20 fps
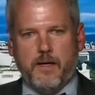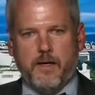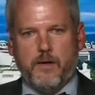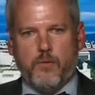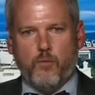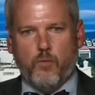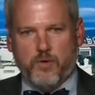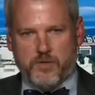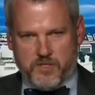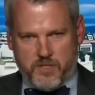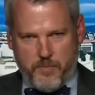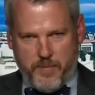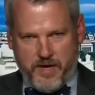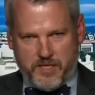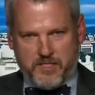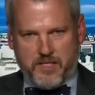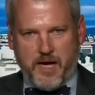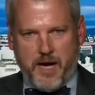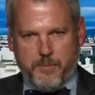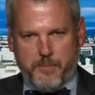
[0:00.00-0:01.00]
was the
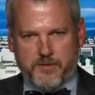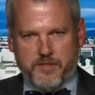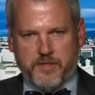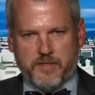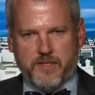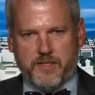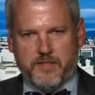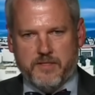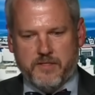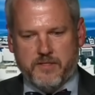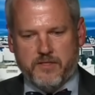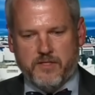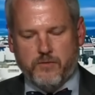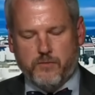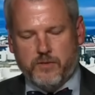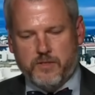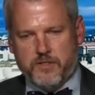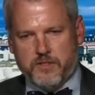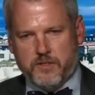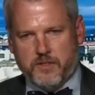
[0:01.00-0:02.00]
best option consistent
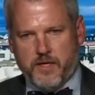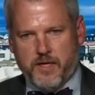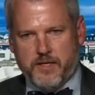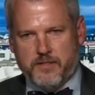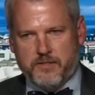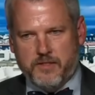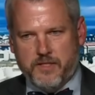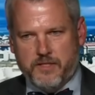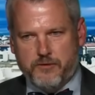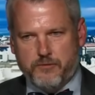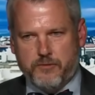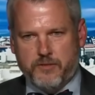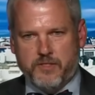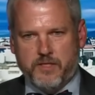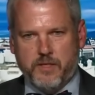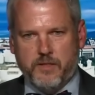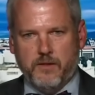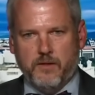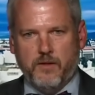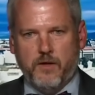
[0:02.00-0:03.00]
with his client's interest
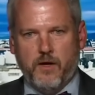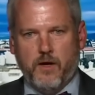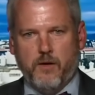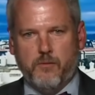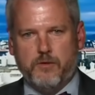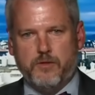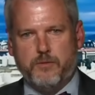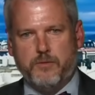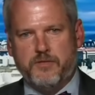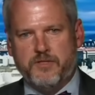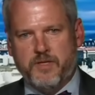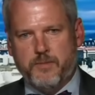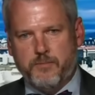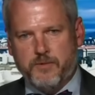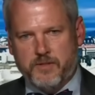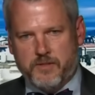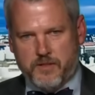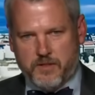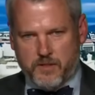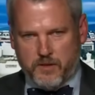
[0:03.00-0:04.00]
in the law, which was
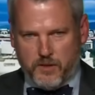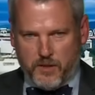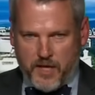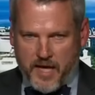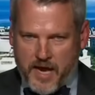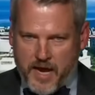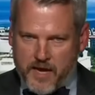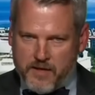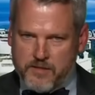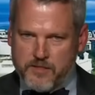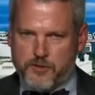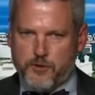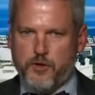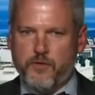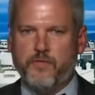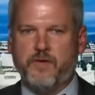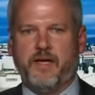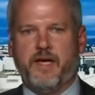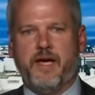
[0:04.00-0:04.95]
simply to delay the certification.